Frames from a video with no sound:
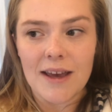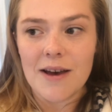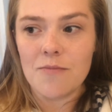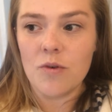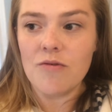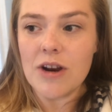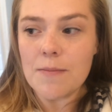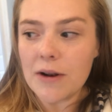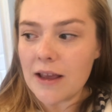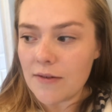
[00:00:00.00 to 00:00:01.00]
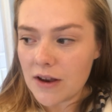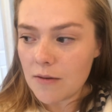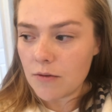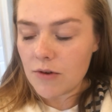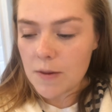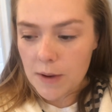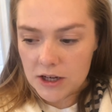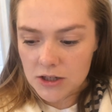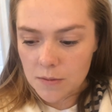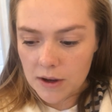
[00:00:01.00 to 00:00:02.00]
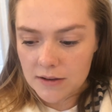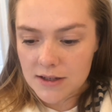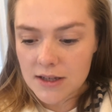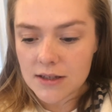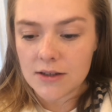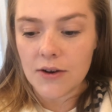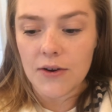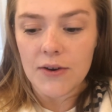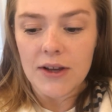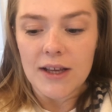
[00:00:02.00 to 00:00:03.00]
We really believe in it, we're really passionate about it, so